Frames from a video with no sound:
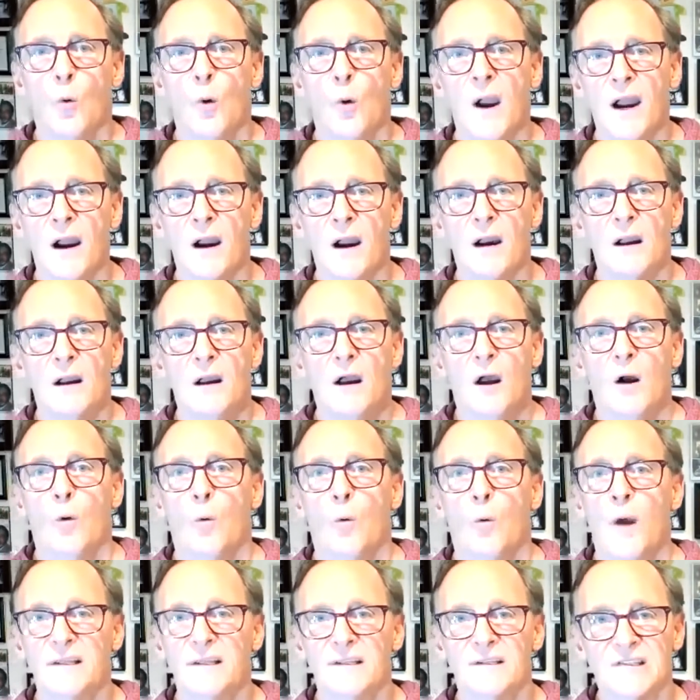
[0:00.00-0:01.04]
where
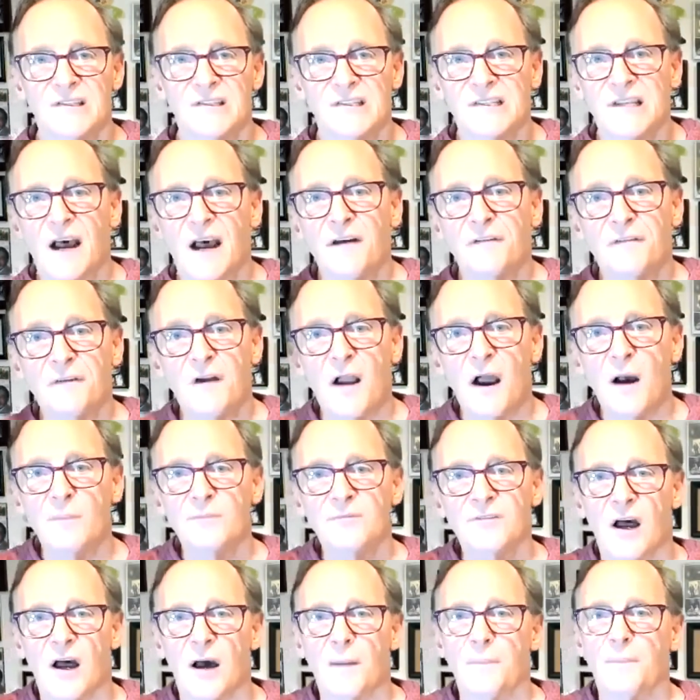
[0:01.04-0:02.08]
when stuff
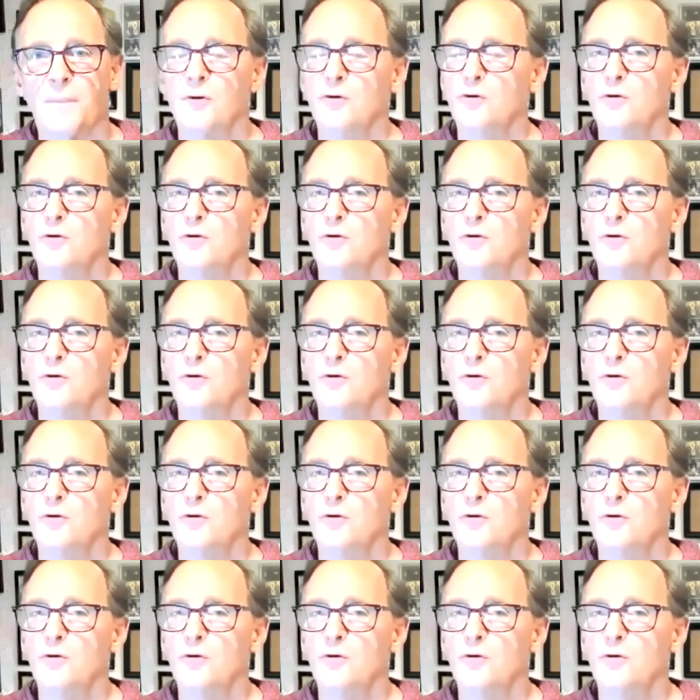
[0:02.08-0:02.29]
comes up,